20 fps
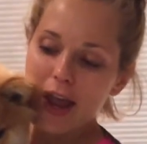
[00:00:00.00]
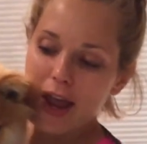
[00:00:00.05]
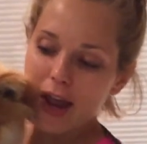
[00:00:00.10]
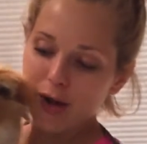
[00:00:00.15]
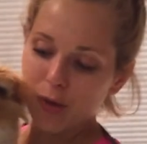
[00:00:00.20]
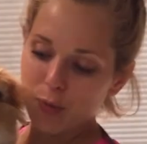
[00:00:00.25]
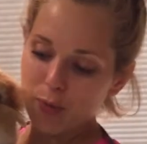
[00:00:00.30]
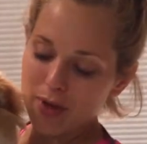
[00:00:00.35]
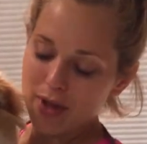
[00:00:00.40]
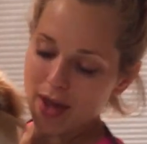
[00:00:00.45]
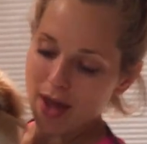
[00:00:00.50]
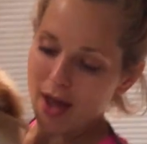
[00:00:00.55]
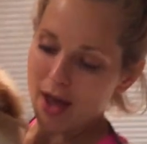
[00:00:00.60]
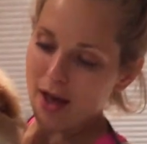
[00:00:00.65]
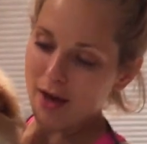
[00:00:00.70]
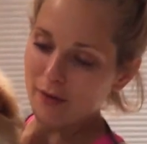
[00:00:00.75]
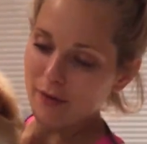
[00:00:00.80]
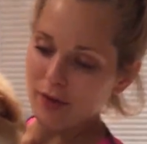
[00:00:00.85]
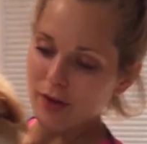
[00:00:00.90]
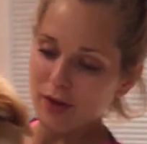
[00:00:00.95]
and we
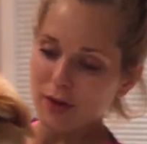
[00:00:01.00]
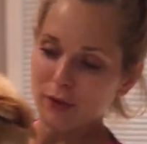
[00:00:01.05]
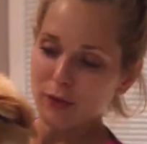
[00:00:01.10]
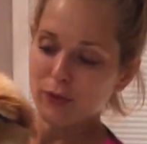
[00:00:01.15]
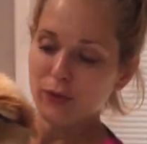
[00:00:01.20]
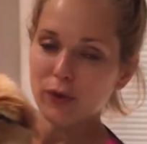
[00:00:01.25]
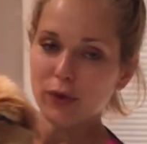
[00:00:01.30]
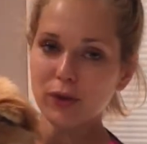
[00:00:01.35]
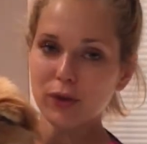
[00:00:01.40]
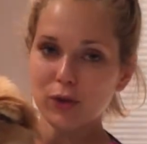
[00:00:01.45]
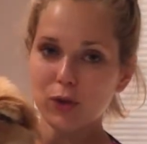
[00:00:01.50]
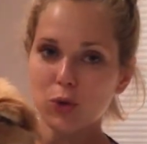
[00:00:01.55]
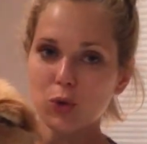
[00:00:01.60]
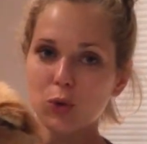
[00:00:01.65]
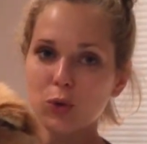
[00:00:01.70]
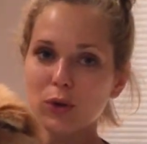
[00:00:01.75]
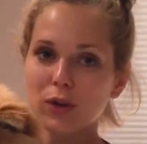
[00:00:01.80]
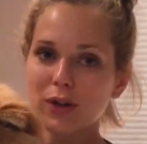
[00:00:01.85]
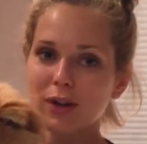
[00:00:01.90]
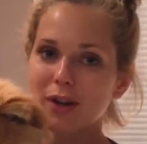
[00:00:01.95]
have a full
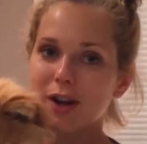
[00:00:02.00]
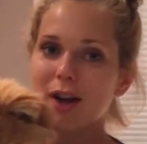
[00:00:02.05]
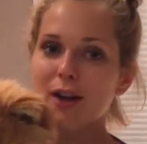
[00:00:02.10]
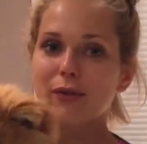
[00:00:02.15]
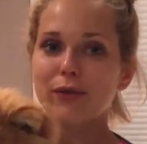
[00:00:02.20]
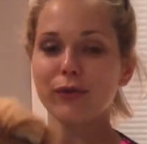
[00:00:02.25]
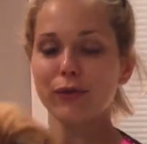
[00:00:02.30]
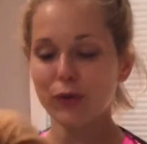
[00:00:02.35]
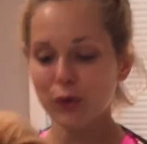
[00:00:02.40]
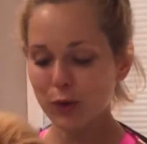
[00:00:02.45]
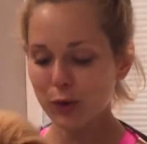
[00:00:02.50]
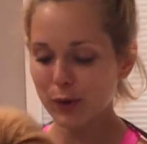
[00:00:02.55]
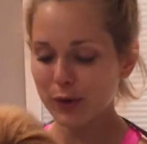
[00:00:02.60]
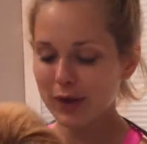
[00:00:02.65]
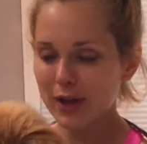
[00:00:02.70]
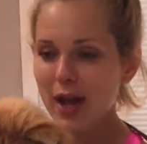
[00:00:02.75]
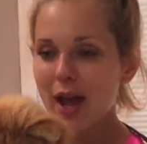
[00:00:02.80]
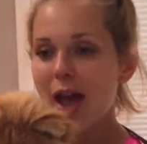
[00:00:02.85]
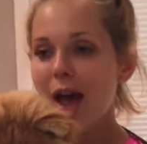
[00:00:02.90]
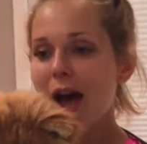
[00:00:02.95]
cooler of food.